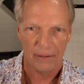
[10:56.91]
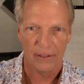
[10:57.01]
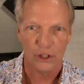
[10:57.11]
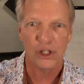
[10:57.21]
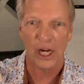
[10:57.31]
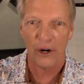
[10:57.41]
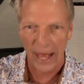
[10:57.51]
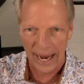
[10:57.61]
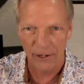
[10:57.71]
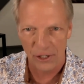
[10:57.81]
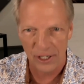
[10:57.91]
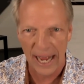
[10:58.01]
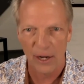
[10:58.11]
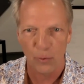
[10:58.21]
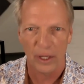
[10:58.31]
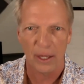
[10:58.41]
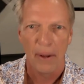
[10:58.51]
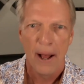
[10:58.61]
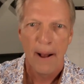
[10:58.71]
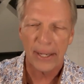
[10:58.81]
share that understanding with them.
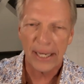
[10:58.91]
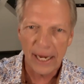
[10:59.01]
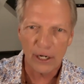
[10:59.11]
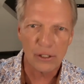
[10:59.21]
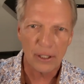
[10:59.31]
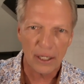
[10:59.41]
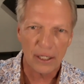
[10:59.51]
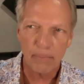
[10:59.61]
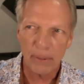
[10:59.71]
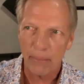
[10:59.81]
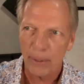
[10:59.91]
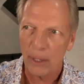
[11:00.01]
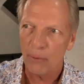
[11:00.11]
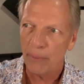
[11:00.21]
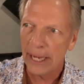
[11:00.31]
But here's, but, but, but